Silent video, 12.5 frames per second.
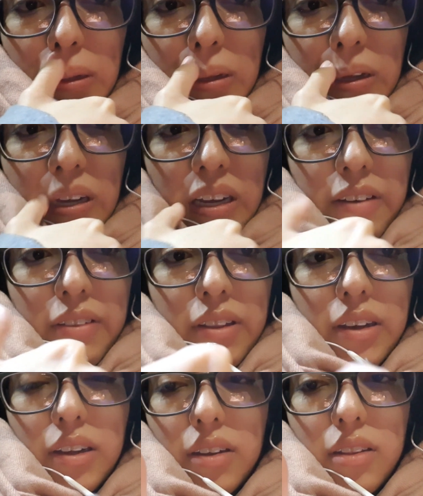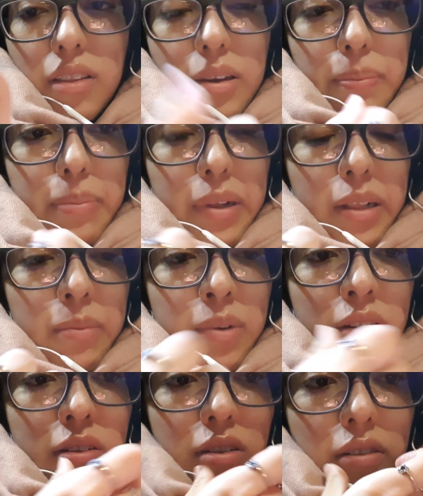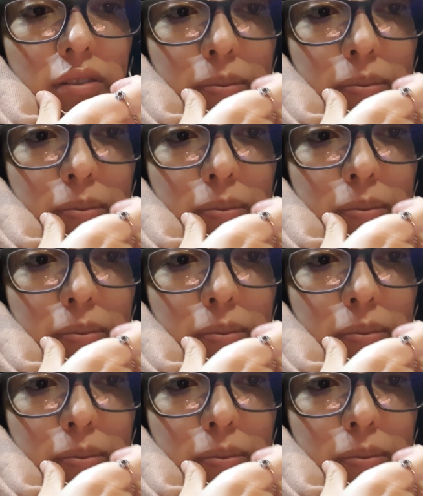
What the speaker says: I have like lip balm all over